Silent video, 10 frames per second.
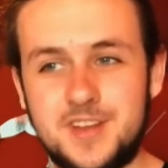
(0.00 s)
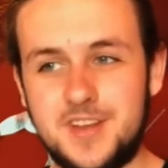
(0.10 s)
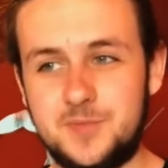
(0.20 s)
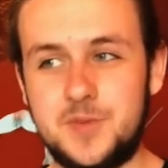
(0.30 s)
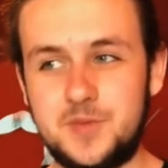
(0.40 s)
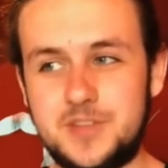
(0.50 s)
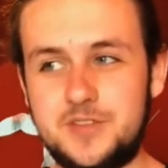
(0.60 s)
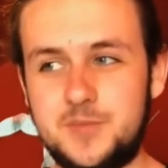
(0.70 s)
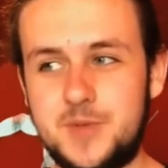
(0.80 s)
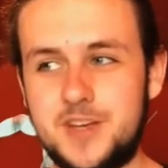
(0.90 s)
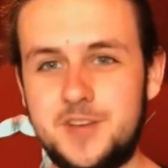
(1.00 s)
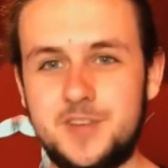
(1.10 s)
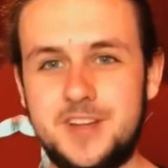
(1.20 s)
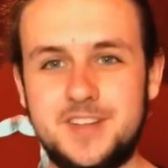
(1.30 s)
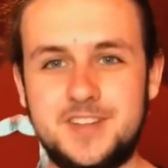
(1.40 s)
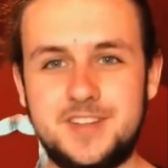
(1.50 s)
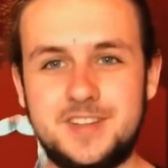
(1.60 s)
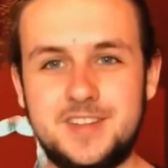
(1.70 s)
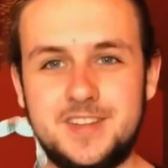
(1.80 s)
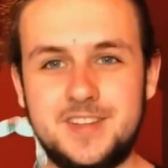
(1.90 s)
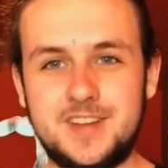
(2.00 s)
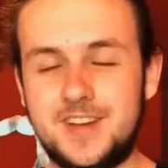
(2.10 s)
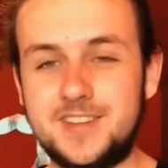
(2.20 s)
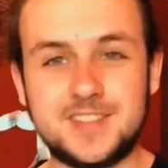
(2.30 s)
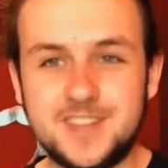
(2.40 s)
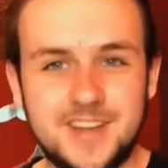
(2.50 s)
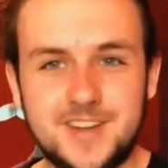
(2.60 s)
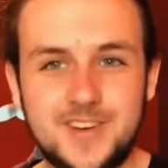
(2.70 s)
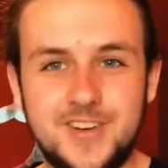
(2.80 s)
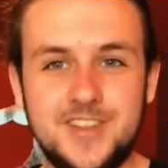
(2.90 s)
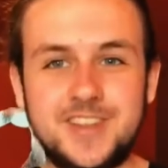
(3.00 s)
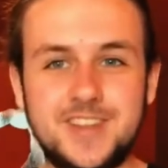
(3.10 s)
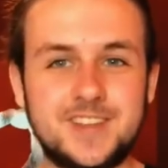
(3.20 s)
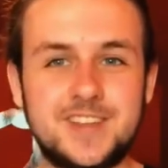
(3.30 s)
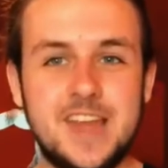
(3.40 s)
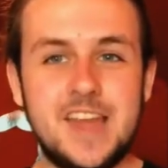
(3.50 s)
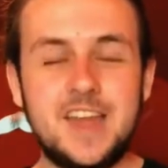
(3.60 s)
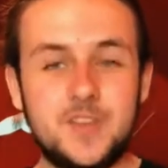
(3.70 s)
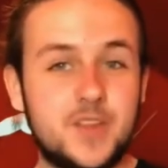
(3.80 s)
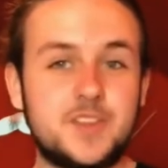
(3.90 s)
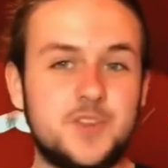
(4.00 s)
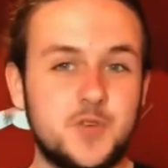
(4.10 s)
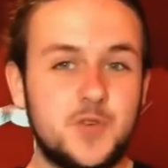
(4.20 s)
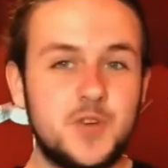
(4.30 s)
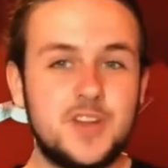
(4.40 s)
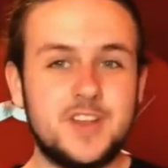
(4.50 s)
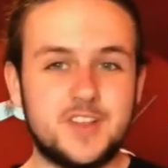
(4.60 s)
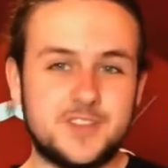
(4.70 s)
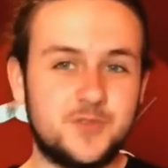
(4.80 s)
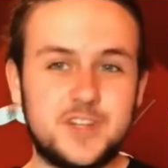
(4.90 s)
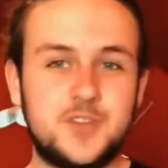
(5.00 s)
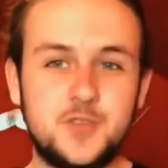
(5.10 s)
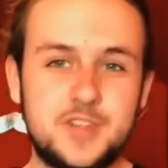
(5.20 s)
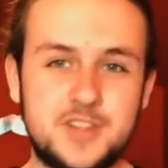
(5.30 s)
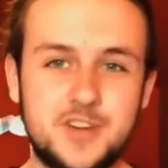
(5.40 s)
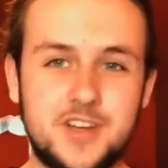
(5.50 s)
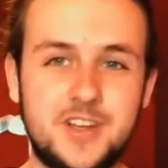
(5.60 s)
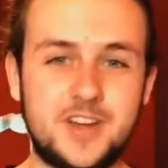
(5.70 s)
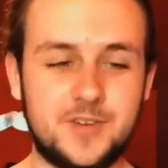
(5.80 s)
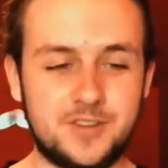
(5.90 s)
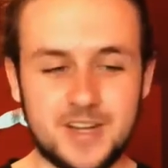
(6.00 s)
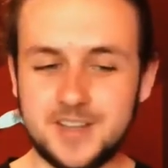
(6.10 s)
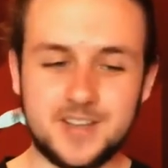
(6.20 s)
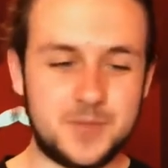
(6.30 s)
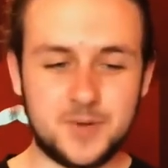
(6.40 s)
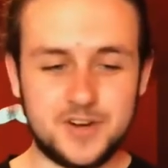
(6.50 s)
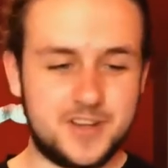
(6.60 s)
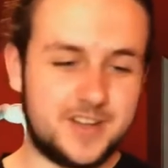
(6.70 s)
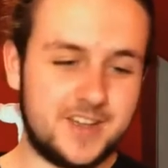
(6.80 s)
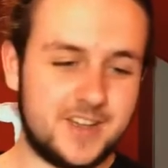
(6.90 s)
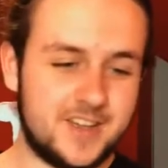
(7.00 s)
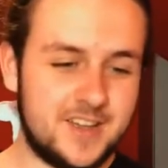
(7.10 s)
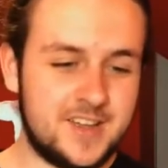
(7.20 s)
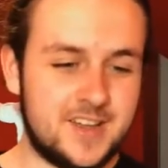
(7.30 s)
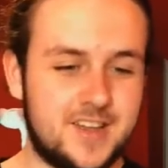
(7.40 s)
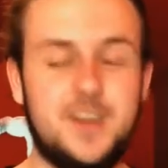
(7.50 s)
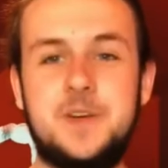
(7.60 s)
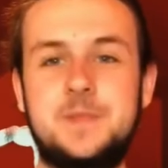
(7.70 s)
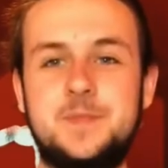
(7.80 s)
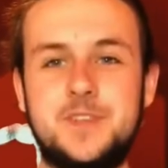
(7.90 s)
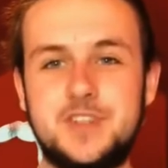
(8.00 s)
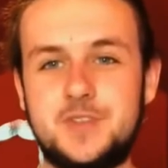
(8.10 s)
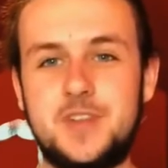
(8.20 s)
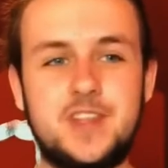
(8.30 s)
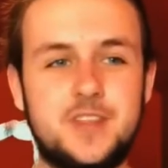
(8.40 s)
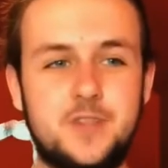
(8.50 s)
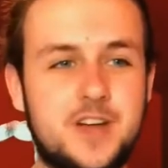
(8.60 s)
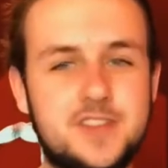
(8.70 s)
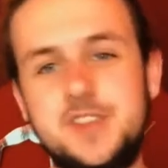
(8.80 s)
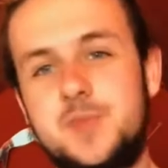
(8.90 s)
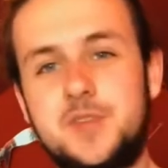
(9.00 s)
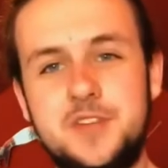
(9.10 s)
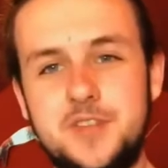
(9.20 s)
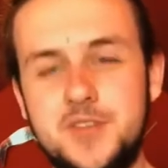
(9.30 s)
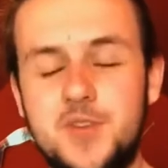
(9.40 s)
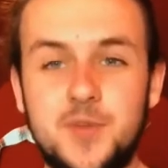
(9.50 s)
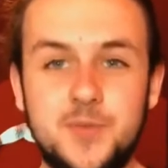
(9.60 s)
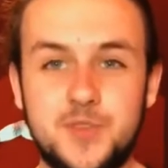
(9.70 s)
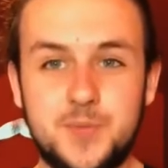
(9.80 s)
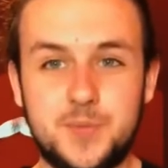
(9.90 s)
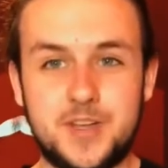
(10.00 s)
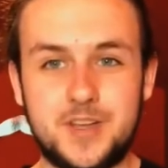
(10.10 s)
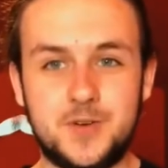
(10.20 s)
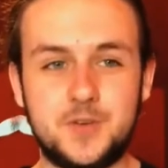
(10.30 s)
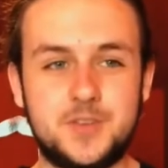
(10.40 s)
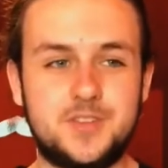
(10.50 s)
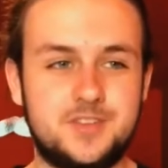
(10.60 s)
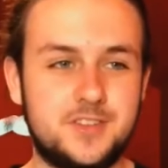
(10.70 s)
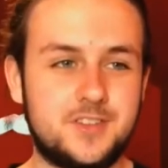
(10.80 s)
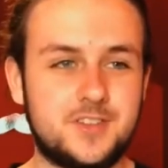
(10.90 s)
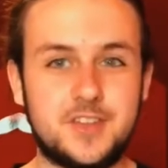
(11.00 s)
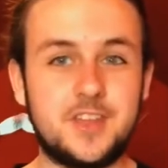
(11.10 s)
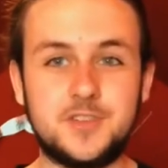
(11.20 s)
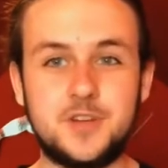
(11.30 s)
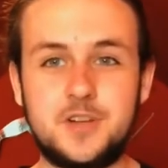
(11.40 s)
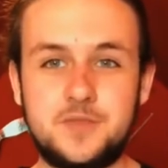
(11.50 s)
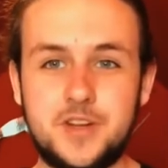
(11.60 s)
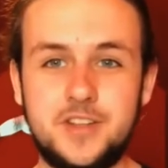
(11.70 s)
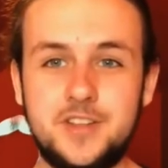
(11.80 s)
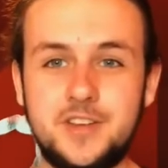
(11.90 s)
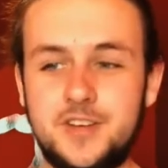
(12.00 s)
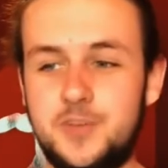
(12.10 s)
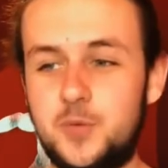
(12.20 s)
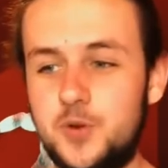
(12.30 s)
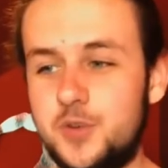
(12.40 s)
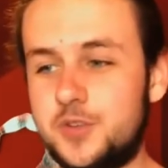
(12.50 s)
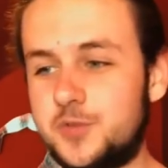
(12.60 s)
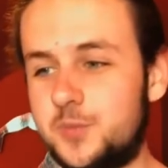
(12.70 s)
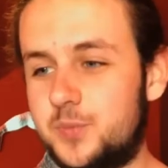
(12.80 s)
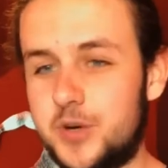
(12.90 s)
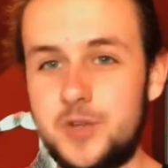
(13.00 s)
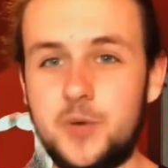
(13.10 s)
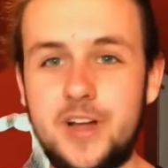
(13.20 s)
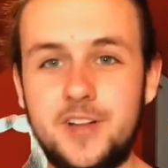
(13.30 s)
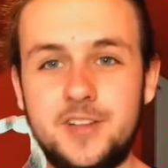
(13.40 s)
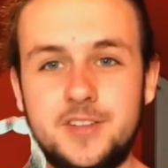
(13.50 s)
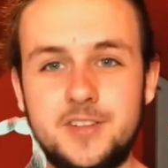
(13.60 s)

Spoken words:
Aunt May was giving piano lessons. I don't know, I think if that's true, that's a really cool Easter egg. I'm glad that they put it in there, just for like the fans of the previous film to pick out. I just think it's really funny and it works pretty well.